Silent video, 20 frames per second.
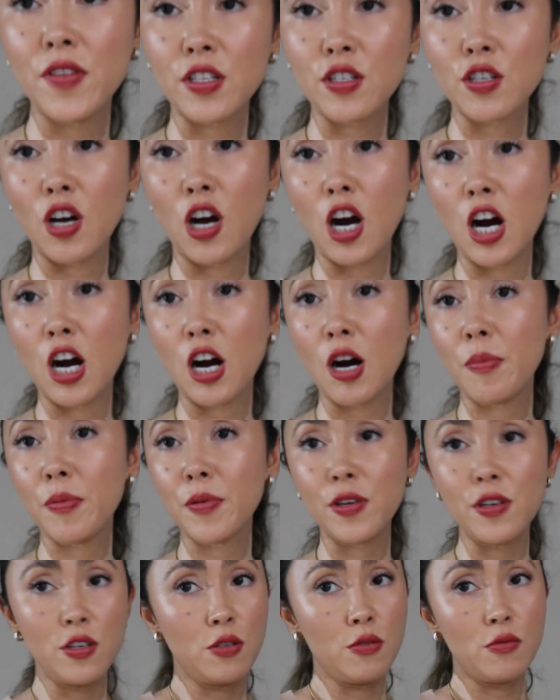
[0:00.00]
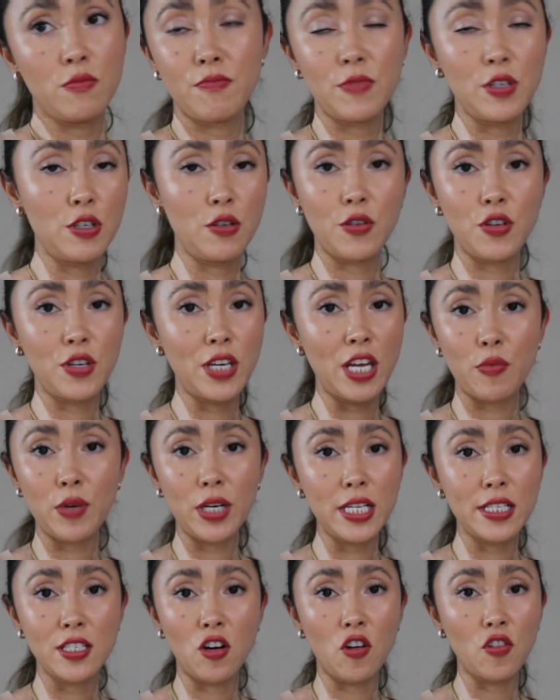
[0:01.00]
top, you know you can't
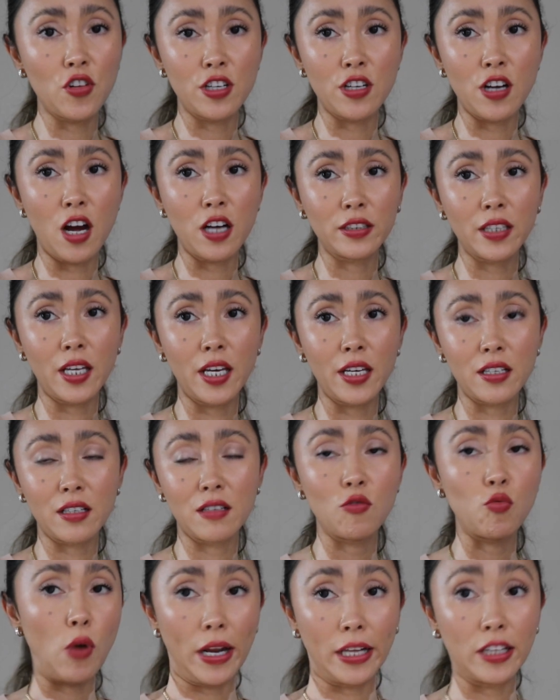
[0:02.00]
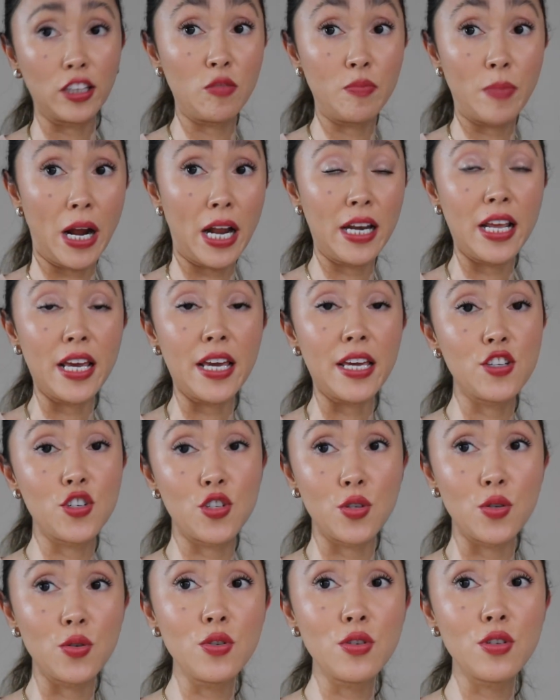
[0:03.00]
really tell they're not like regular ballet
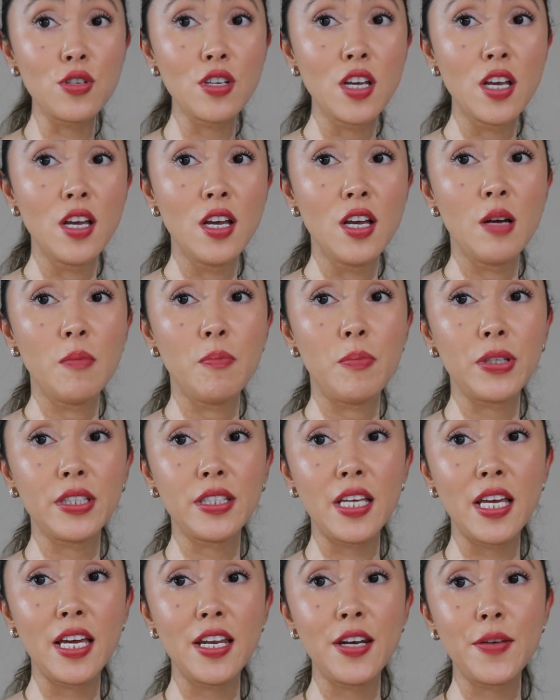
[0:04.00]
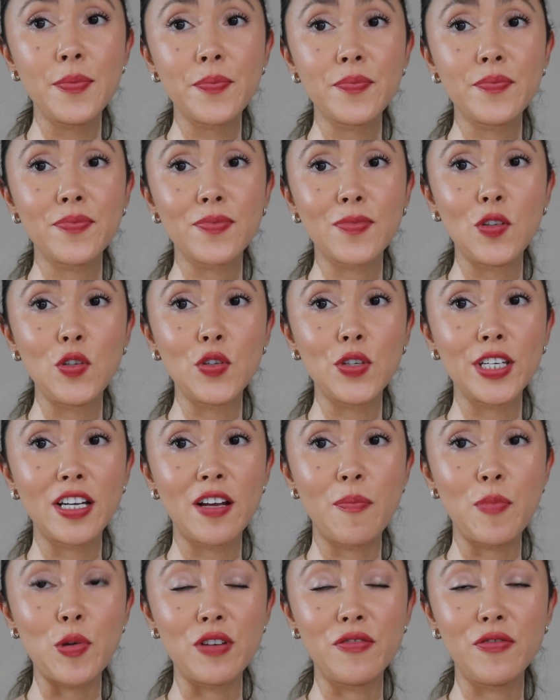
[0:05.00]
shoes, but then you get a
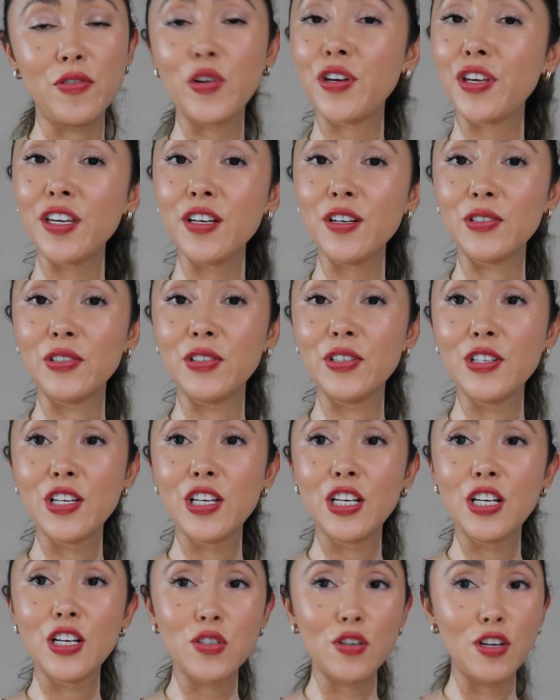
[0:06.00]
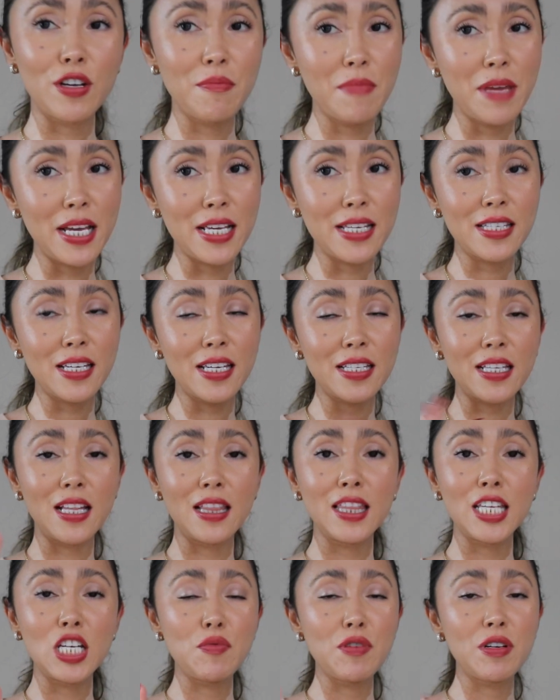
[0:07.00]
beautiful heel. So it makes it a
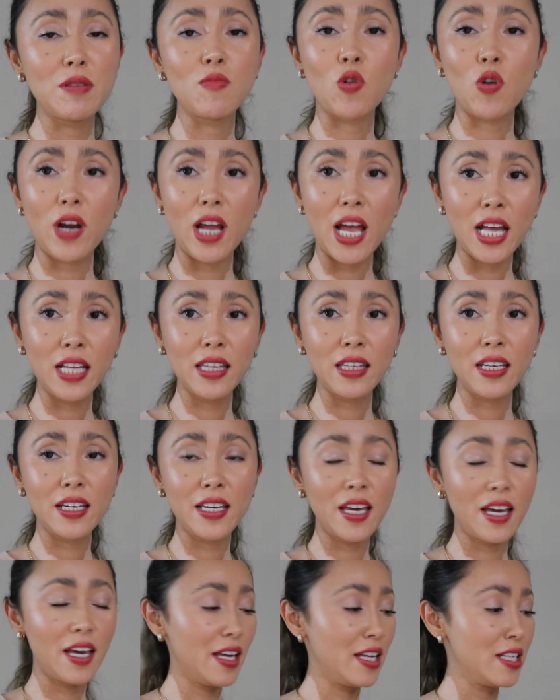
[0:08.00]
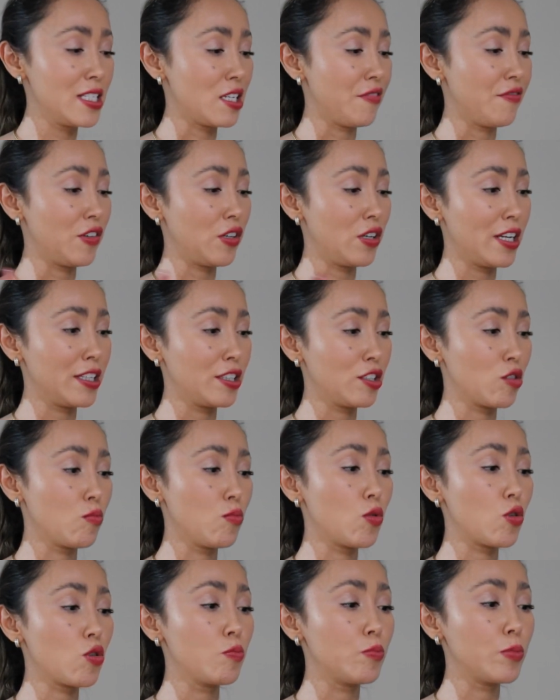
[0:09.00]
little bit more elegant. I feel like they're
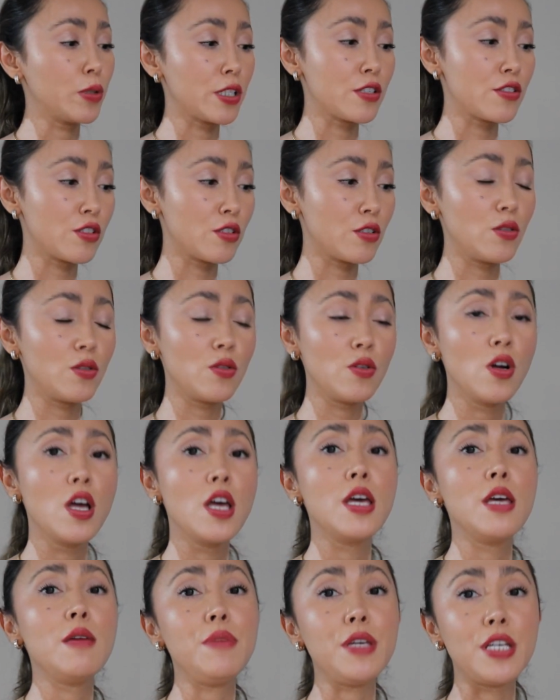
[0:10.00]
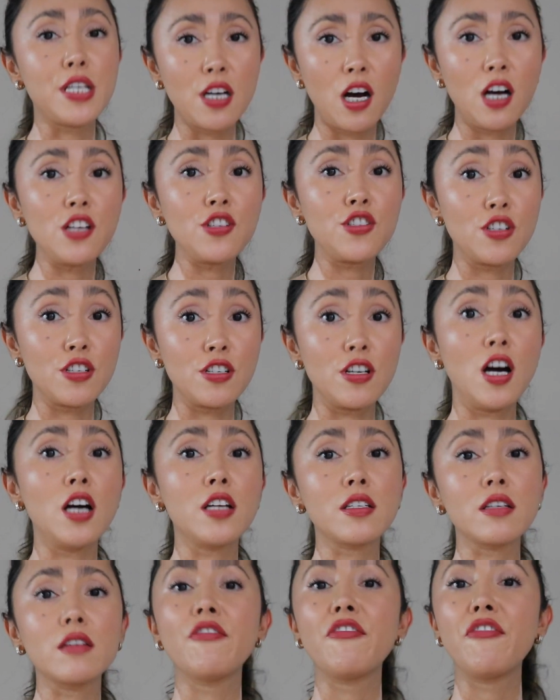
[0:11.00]
more versatile because they're
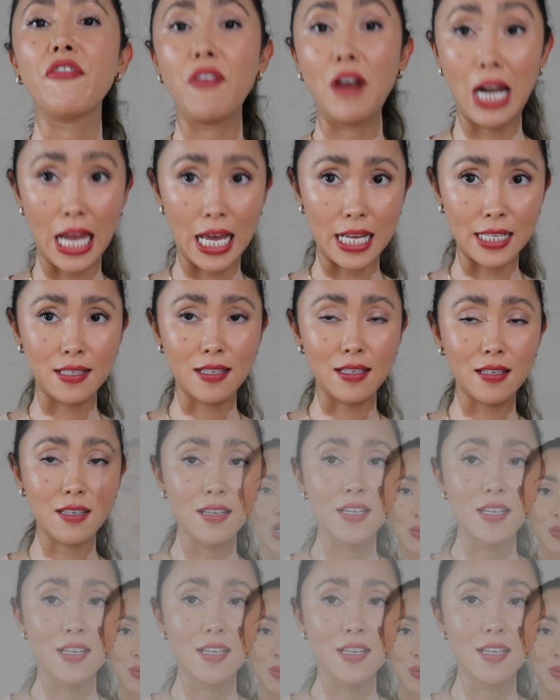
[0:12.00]
not flats. We're